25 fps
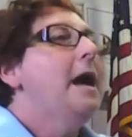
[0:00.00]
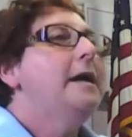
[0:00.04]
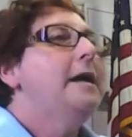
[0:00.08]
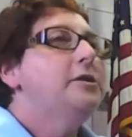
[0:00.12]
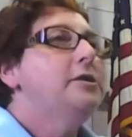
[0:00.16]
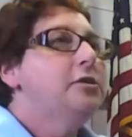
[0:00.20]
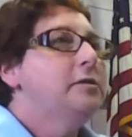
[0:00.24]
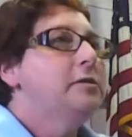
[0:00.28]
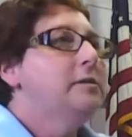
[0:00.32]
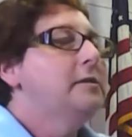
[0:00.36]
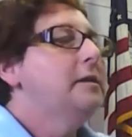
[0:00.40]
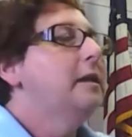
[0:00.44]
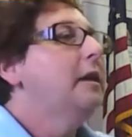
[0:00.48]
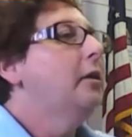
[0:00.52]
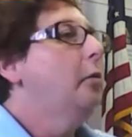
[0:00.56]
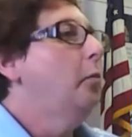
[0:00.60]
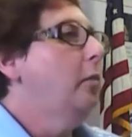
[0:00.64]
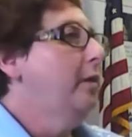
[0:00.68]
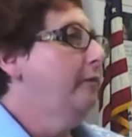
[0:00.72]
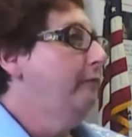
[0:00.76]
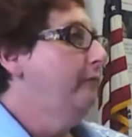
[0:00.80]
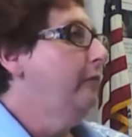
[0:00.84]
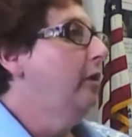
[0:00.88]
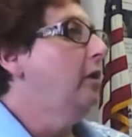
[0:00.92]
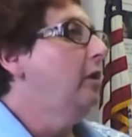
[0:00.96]
I just think
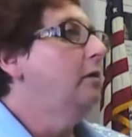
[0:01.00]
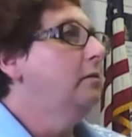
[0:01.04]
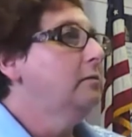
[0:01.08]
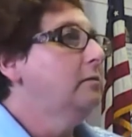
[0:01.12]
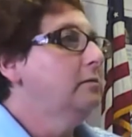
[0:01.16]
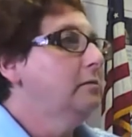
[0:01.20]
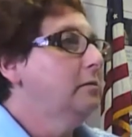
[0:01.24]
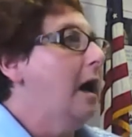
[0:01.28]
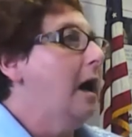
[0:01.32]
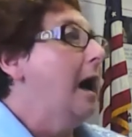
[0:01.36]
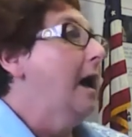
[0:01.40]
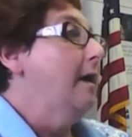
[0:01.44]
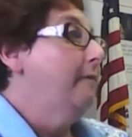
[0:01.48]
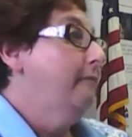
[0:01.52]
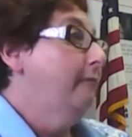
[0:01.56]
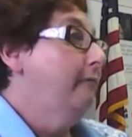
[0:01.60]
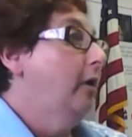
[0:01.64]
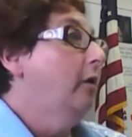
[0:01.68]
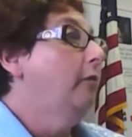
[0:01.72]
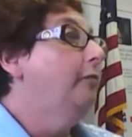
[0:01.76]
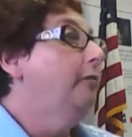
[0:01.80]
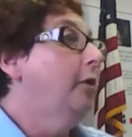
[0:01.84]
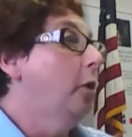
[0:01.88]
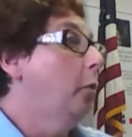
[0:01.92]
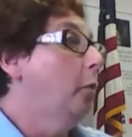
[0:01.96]
I
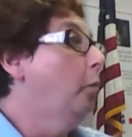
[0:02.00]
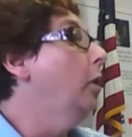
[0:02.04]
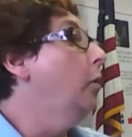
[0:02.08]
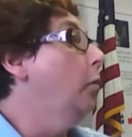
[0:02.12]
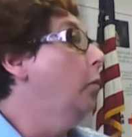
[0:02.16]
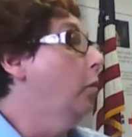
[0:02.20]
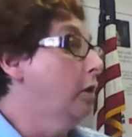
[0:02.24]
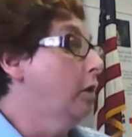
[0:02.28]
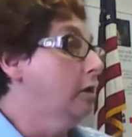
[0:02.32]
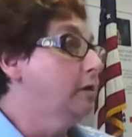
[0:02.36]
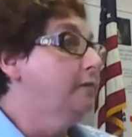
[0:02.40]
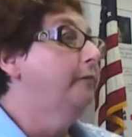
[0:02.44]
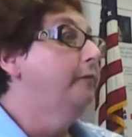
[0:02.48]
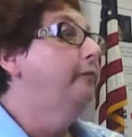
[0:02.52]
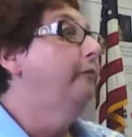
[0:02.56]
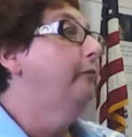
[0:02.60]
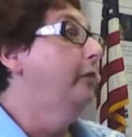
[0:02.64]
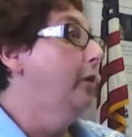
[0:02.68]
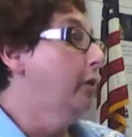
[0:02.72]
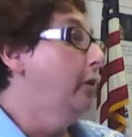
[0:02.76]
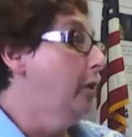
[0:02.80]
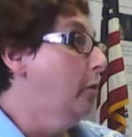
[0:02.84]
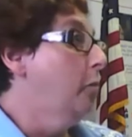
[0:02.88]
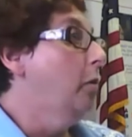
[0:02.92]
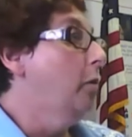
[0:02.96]
felt that we worked
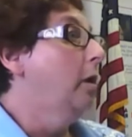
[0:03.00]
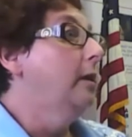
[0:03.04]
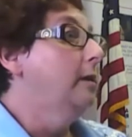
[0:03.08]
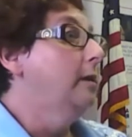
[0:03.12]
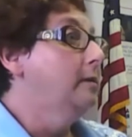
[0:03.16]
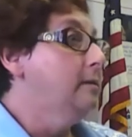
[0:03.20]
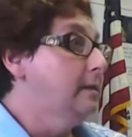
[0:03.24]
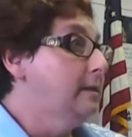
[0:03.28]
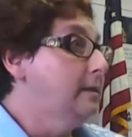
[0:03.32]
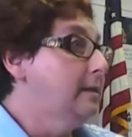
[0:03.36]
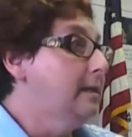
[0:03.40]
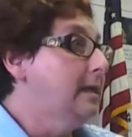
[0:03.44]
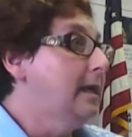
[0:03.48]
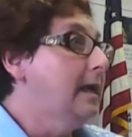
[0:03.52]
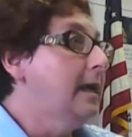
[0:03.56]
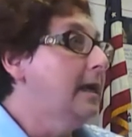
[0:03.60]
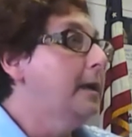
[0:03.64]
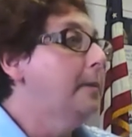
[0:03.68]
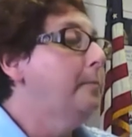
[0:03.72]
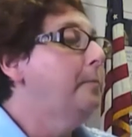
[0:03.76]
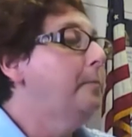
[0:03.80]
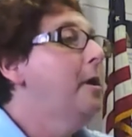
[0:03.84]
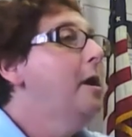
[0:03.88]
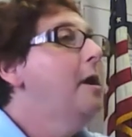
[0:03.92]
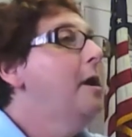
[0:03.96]
very well as a
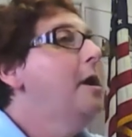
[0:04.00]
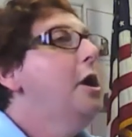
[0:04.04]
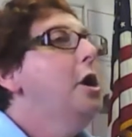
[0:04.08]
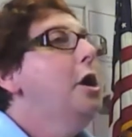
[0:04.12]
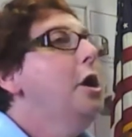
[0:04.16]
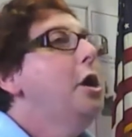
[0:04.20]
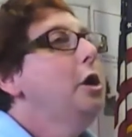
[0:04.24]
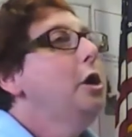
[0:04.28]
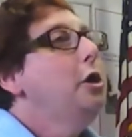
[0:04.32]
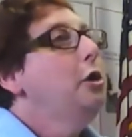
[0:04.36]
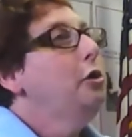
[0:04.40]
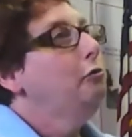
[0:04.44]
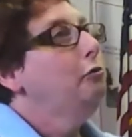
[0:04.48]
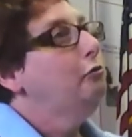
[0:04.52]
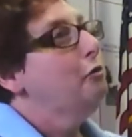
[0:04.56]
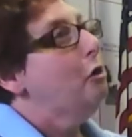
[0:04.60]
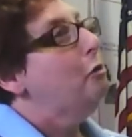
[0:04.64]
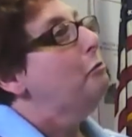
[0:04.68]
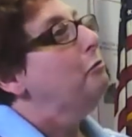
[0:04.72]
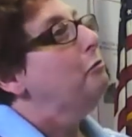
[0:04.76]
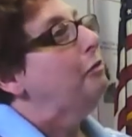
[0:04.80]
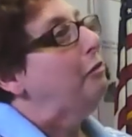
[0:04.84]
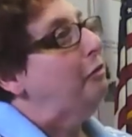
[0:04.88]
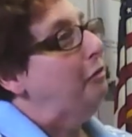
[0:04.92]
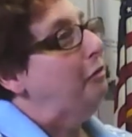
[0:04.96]
team. You
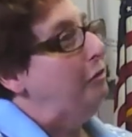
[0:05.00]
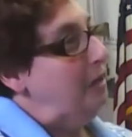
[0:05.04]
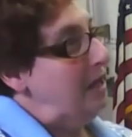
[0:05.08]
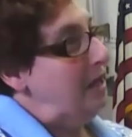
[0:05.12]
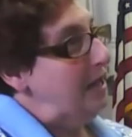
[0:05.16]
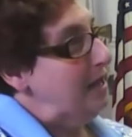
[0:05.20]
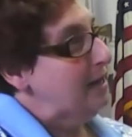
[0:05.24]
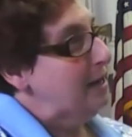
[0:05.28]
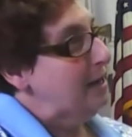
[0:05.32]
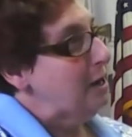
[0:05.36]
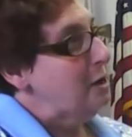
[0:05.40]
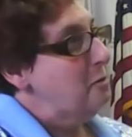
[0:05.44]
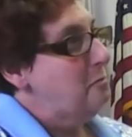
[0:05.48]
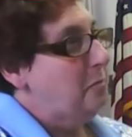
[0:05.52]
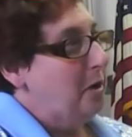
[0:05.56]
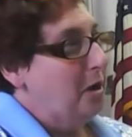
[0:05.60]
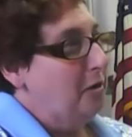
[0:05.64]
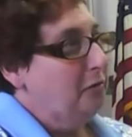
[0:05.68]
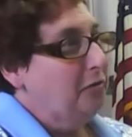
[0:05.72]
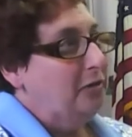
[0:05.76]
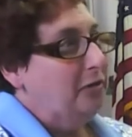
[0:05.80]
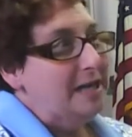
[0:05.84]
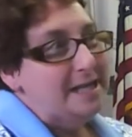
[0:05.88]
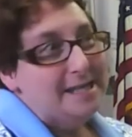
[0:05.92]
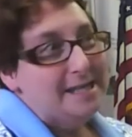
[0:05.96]
don't think
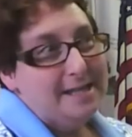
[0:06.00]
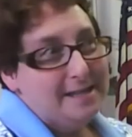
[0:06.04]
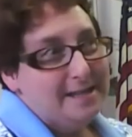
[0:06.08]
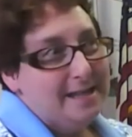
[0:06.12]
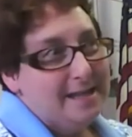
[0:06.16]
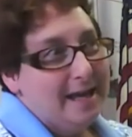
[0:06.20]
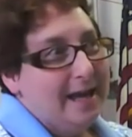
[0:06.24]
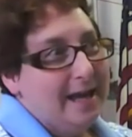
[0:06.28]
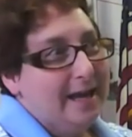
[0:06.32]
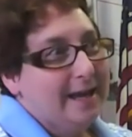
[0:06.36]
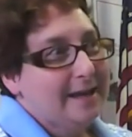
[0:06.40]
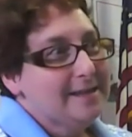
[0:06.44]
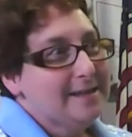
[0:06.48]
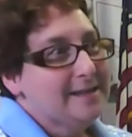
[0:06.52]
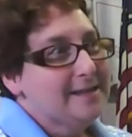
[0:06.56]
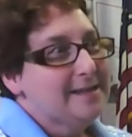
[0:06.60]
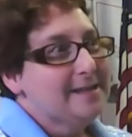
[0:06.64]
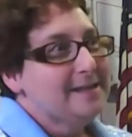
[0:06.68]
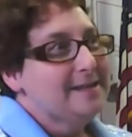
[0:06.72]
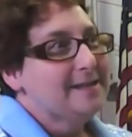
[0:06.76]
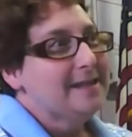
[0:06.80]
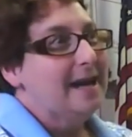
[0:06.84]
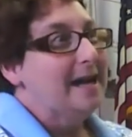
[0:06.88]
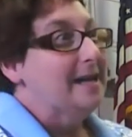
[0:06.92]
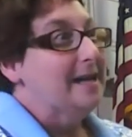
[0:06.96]
about these
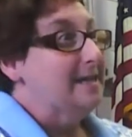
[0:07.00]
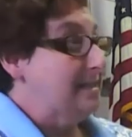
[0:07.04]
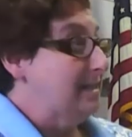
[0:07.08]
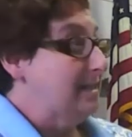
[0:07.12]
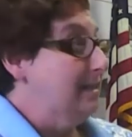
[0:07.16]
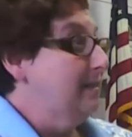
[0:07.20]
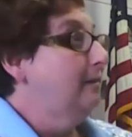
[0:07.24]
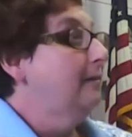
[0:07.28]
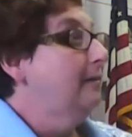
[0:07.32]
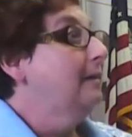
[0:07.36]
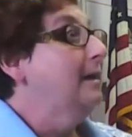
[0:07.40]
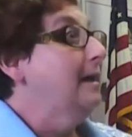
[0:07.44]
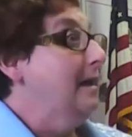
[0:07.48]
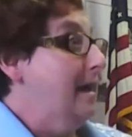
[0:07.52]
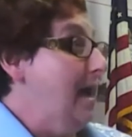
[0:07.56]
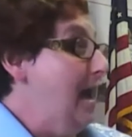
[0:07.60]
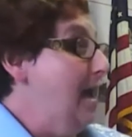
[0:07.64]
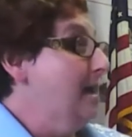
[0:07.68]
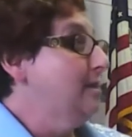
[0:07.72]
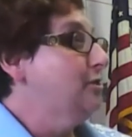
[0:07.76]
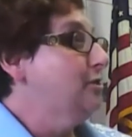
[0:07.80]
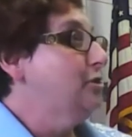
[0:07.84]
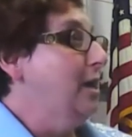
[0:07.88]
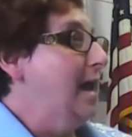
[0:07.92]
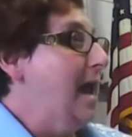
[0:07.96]
things until it
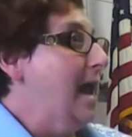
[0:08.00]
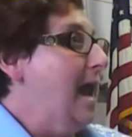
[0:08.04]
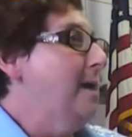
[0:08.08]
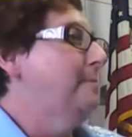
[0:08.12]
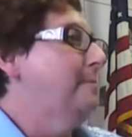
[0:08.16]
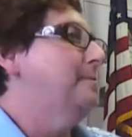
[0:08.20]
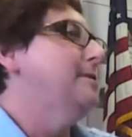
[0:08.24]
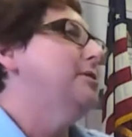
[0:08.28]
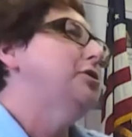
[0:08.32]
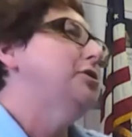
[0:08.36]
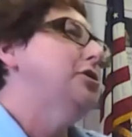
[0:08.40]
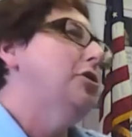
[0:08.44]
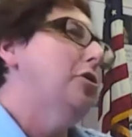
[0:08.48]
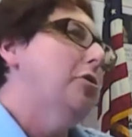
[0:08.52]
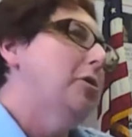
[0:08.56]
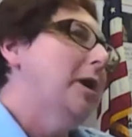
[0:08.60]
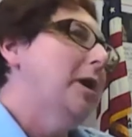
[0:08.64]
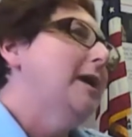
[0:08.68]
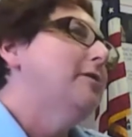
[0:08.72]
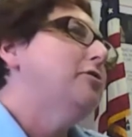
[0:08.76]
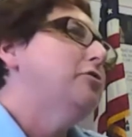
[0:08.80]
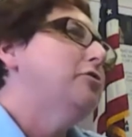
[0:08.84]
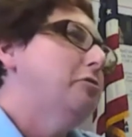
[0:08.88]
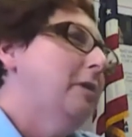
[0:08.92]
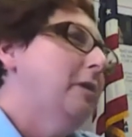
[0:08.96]
actually happens.
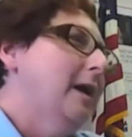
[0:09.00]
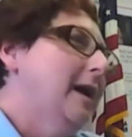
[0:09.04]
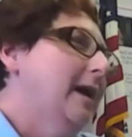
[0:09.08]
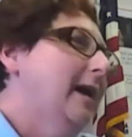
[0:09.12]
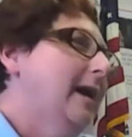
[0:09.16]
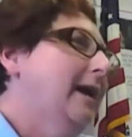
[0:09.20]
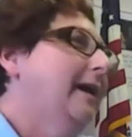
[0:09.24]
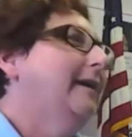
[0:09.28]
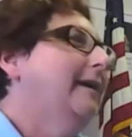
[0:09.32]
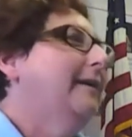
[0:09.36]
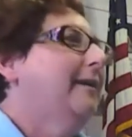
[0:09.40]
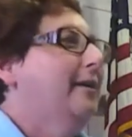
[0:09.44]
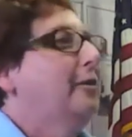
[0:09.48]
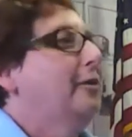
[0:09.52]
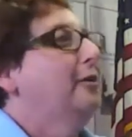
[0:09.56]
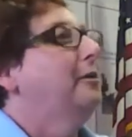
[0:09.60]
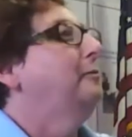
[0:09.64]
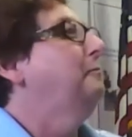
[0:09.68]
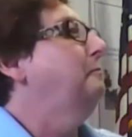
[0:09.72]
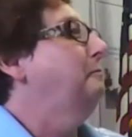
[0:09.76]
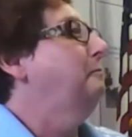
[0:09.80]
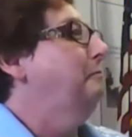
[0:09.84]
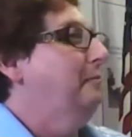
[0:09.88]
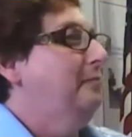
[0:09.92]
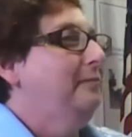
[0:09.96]
At training,
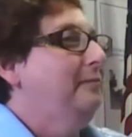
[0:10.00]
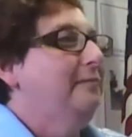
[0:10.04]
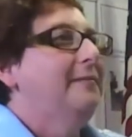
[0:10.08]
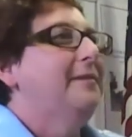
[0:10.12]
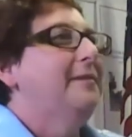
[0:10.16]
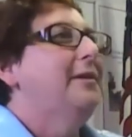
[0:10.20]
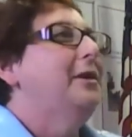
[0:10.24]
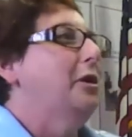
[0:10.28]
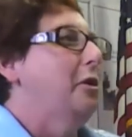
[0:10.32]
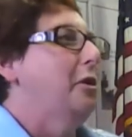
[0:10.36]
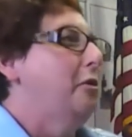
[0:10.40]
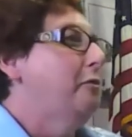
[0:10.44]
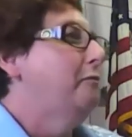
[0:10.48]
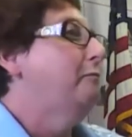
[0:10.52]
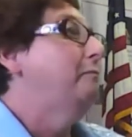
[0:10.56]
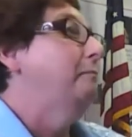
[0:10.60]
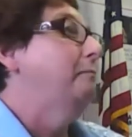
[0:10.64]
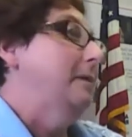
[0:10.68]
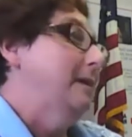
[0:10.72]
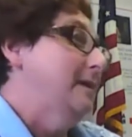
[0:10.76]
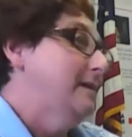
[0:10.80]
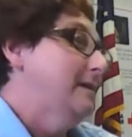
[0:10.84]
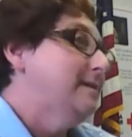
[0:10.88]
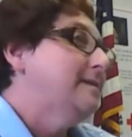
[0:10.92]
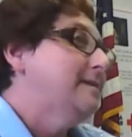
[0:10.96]

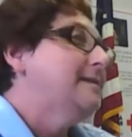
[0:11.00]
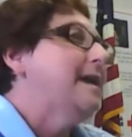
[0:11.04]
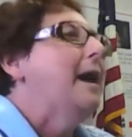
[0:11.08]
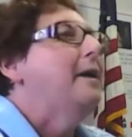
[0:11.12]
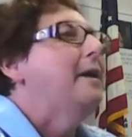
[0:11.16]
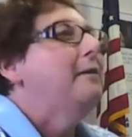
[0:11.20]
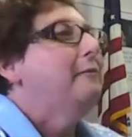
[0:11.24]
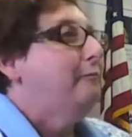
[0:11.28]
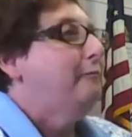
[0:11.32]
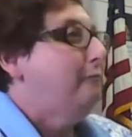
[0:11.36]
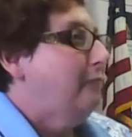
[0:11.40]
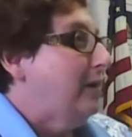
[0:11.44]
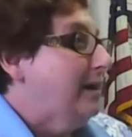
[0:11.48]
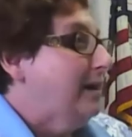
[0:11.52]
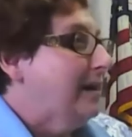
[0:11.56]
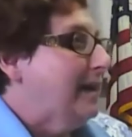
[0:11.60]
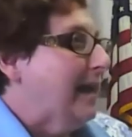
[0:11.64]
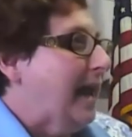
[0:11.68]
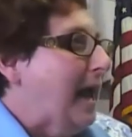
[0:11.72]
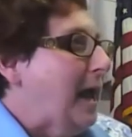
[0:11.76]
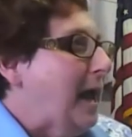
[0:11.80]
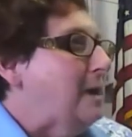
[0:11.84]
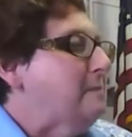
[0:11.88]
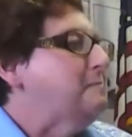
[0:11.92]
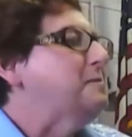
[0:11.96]
it's kind of fun
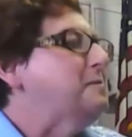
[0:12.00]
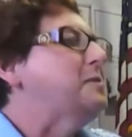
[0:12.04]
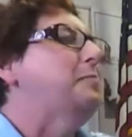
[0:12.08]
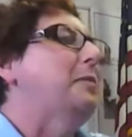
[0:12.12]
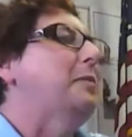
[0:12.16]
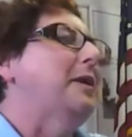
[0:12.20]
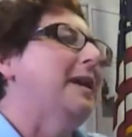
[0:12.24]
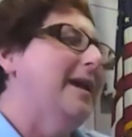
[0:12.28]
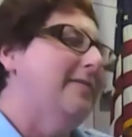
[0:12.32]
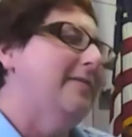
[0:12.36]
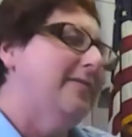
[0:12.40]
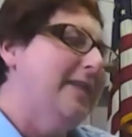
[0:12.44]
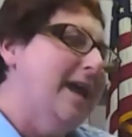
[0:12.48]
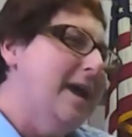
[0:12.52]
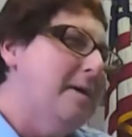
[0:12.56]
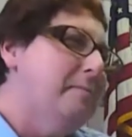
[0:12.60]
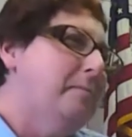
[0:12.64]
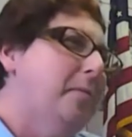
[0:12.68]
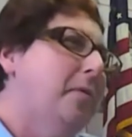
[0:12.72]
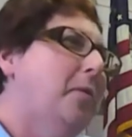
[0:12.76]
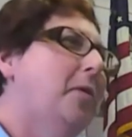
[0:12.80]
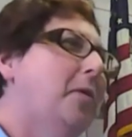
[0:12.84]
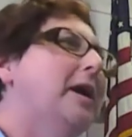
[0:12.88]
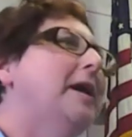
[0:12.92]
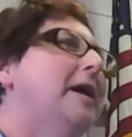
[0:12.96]
and games, but at
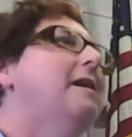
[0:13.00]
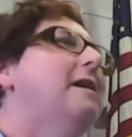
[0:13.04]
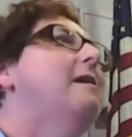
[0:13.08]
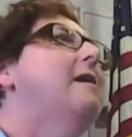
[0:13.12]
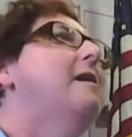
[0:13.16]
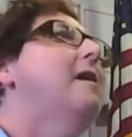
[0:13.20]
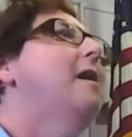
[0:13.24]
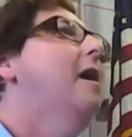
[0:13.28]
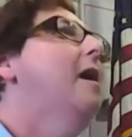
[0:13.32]
that point,